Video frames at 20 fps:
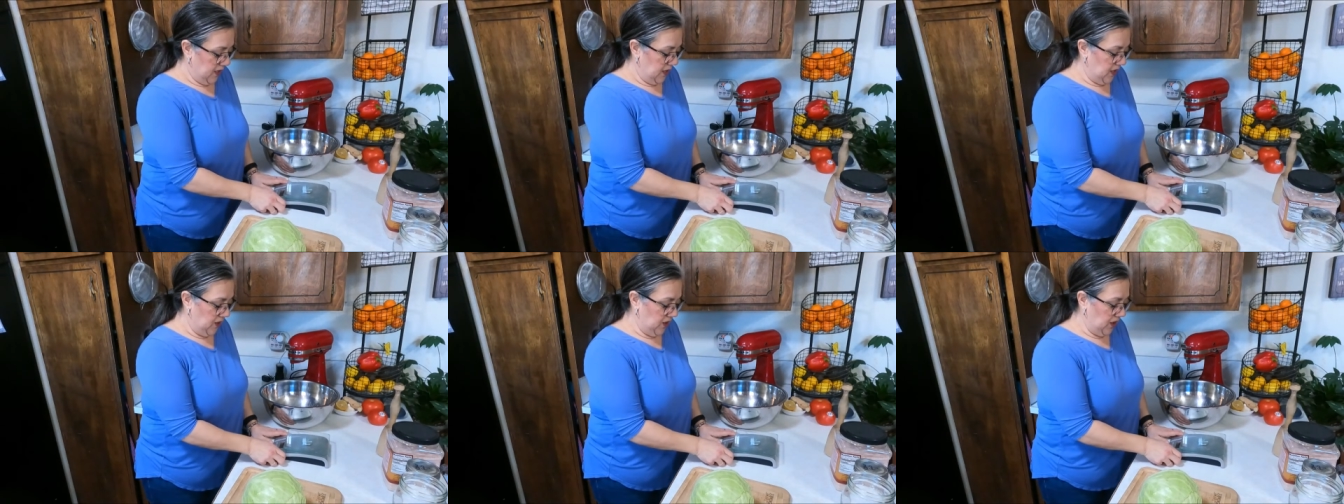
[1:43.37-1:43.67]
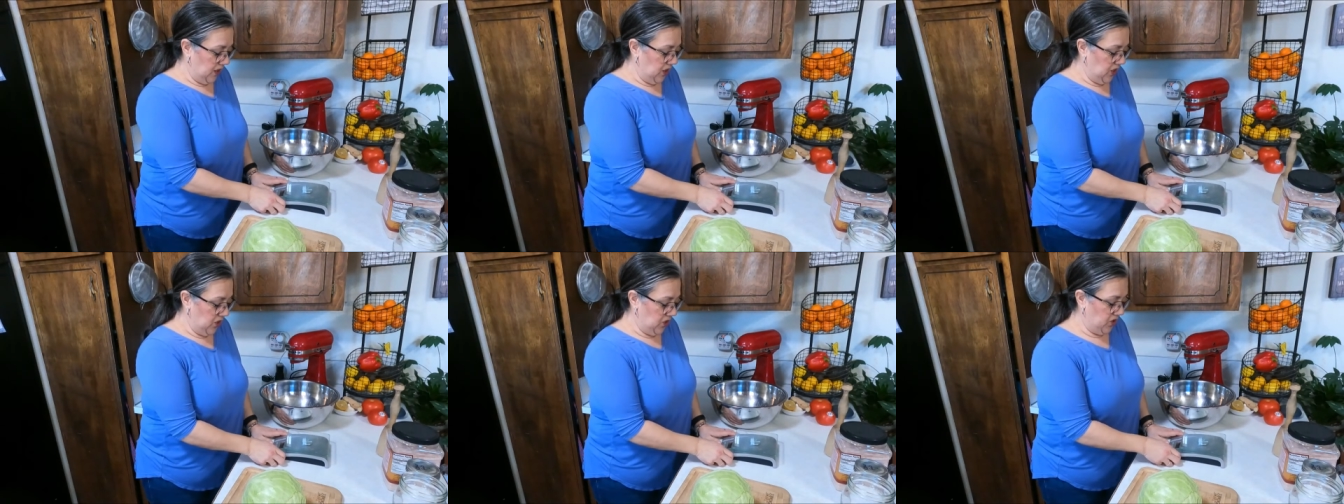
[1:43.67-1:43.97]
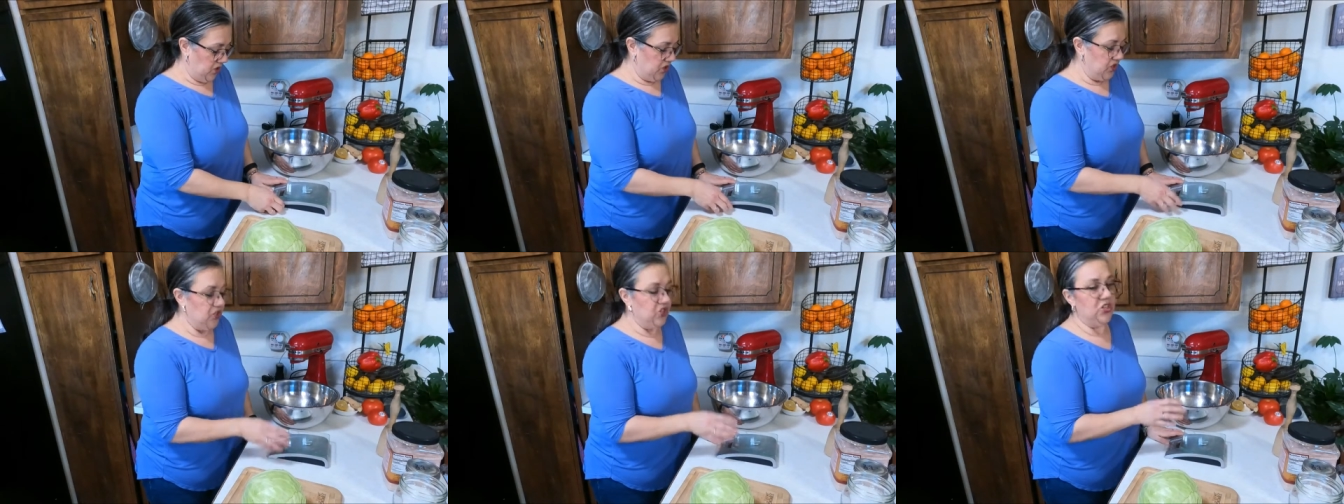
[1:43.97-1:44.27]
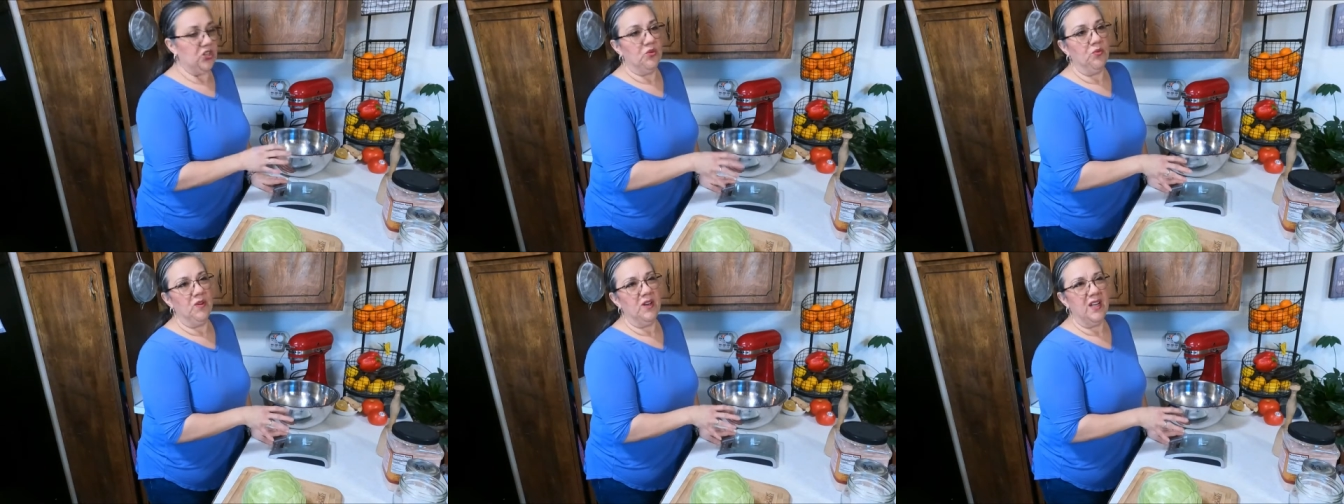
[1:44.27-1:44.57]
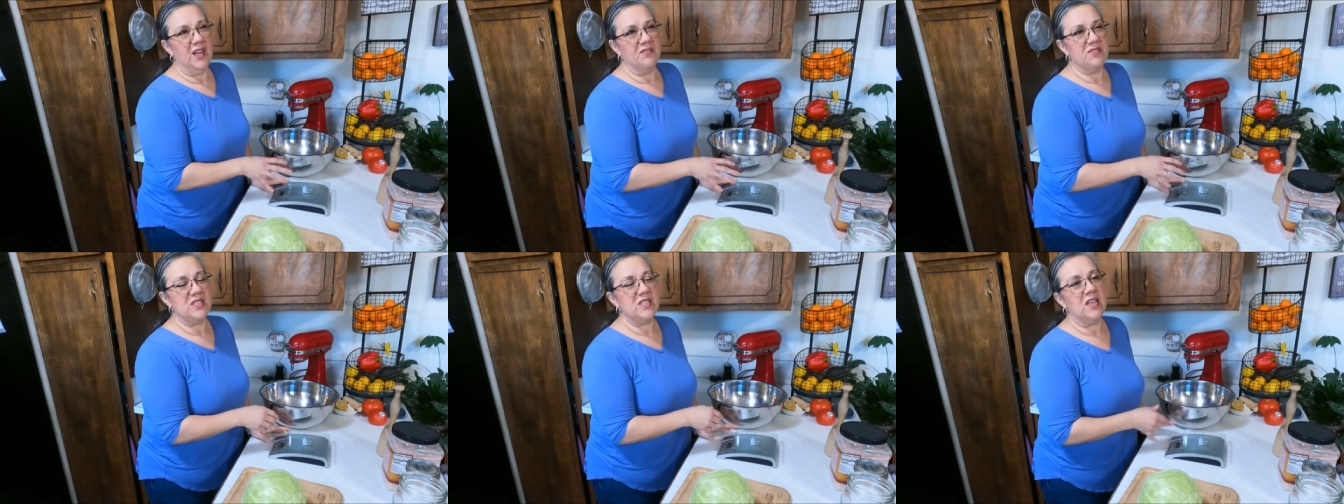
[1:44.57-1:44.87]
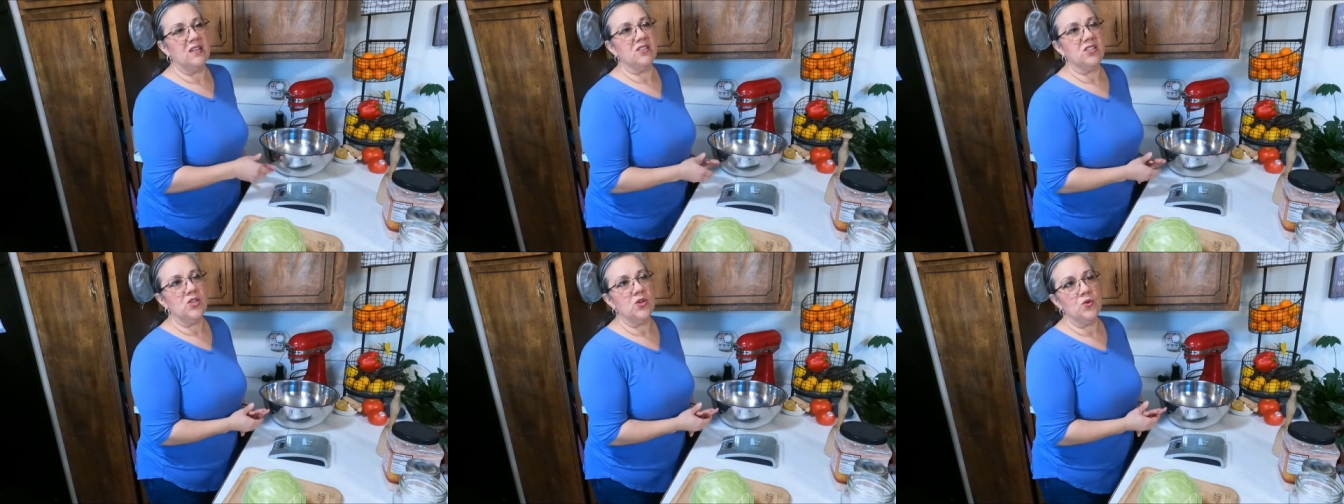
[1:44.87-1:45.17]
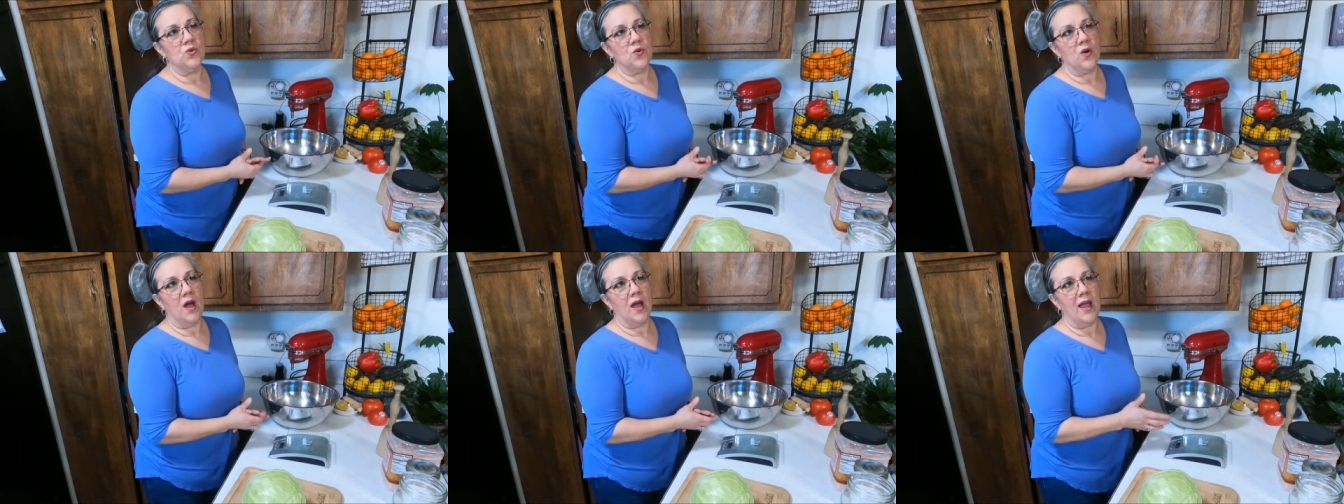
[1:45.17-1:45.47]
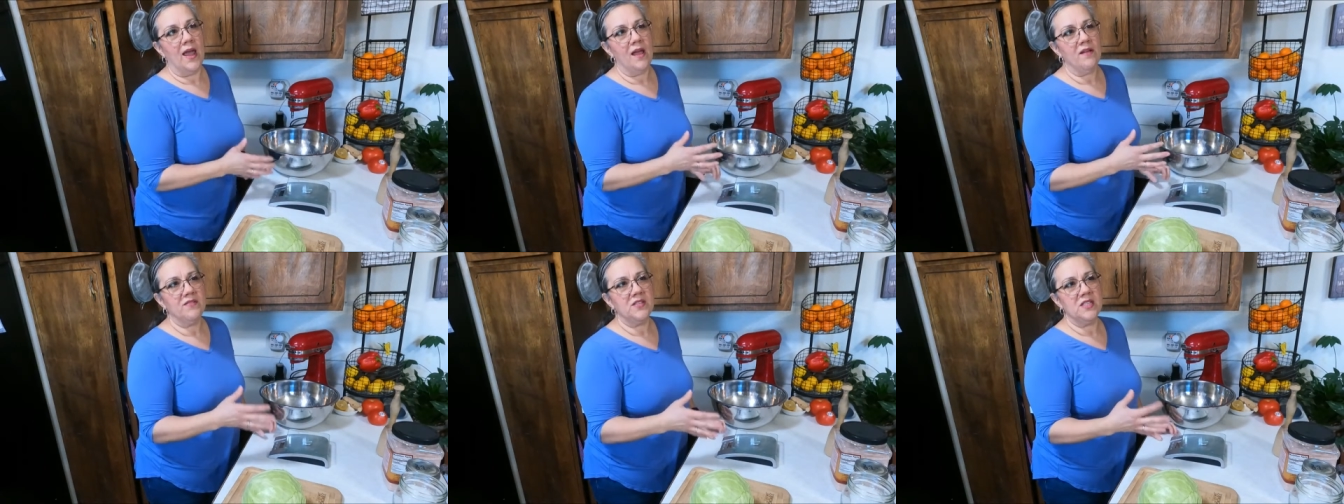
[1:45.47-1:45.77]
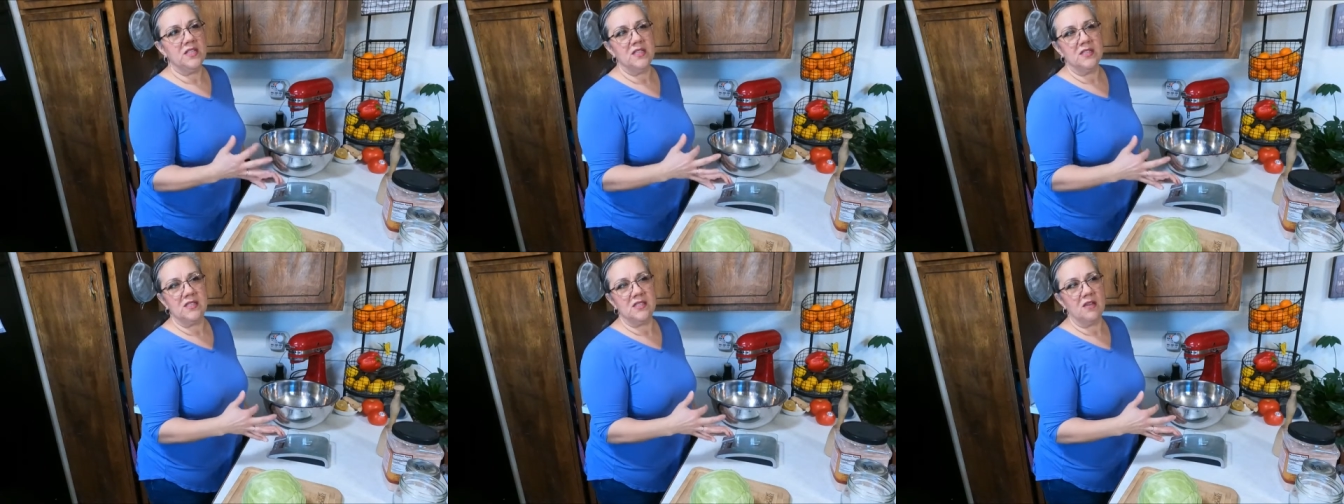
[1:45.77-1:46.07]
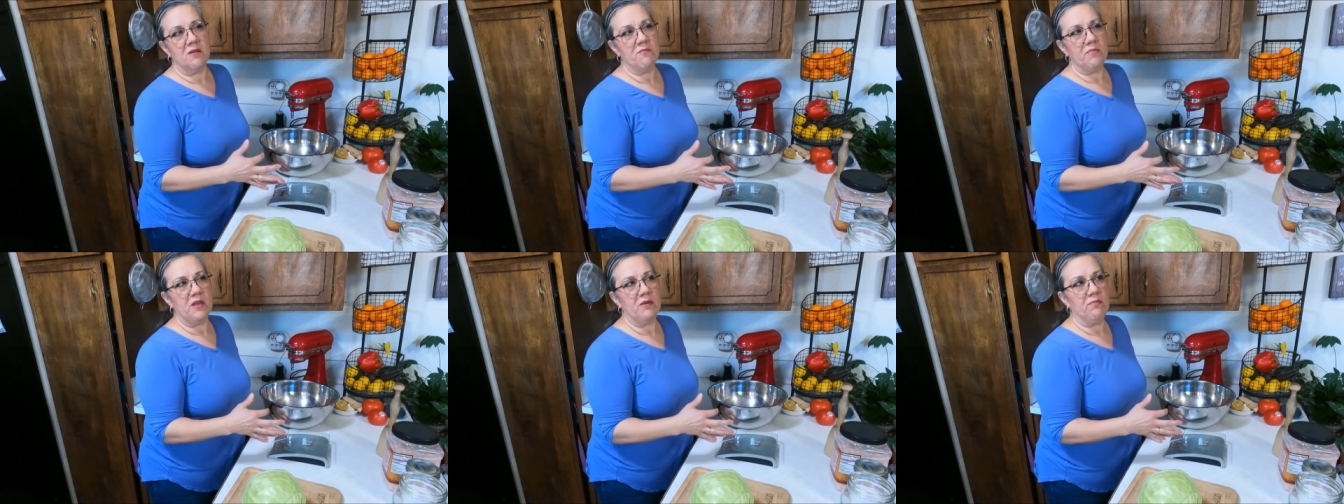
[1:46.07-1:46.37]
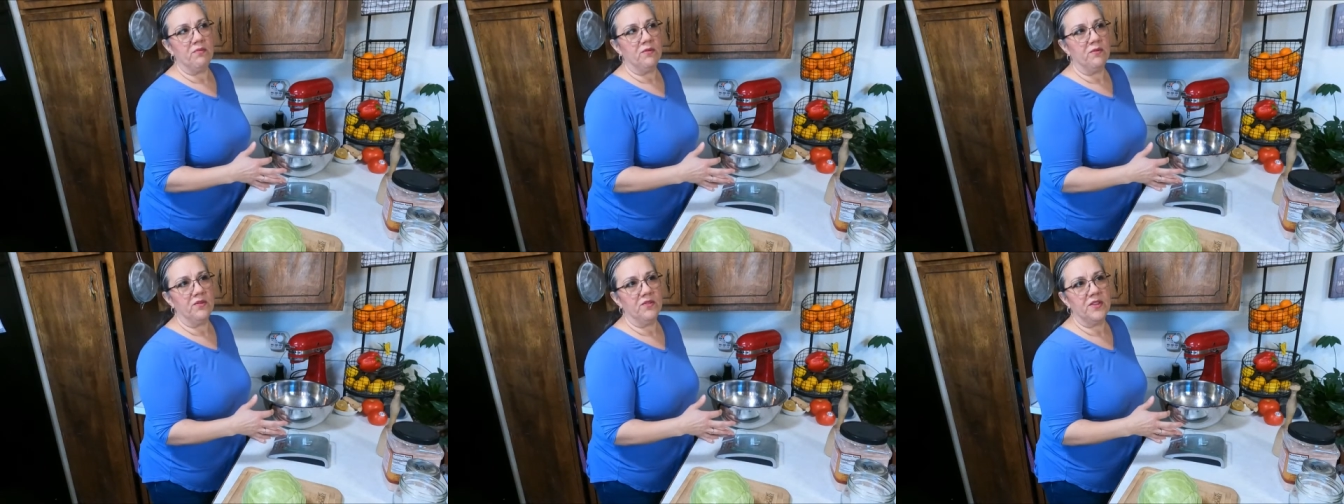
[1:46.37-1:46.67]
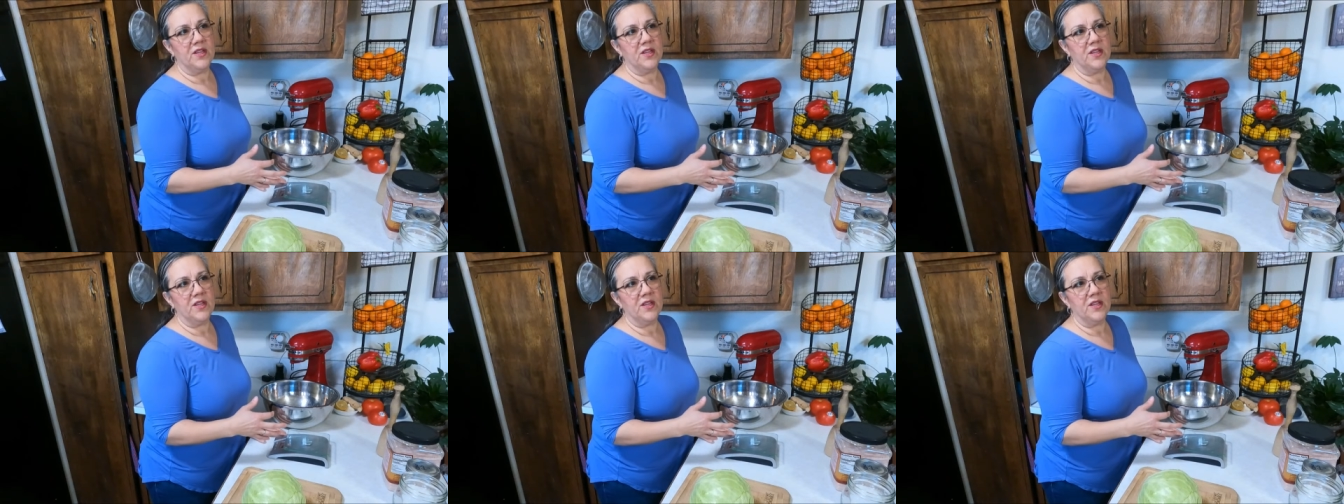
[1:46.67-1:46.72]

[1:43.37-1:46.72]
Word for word: you, you do want to have a scale. So I have seen some people